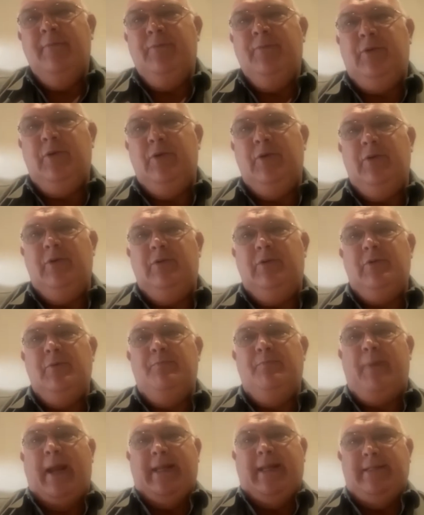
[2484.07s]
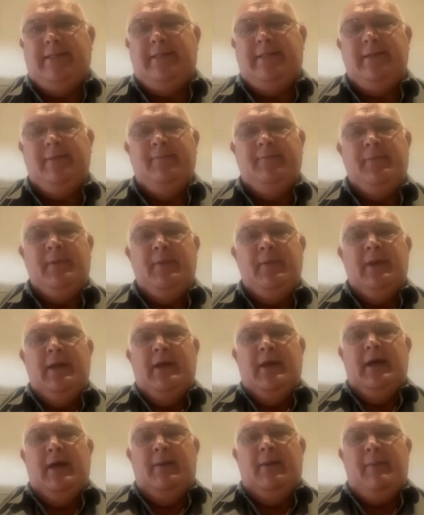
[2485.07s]
to paint
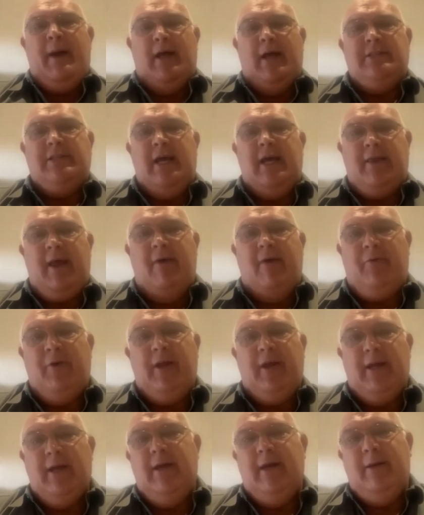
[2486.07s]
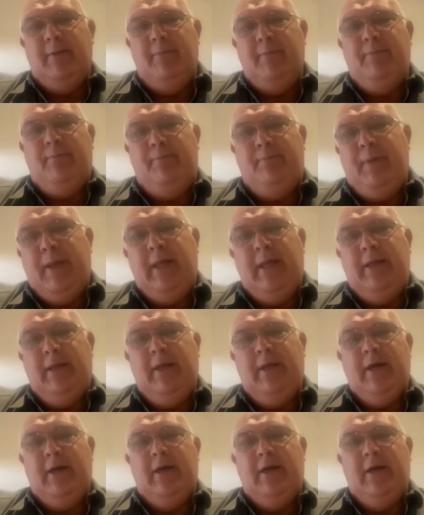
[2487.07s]
about South Africa being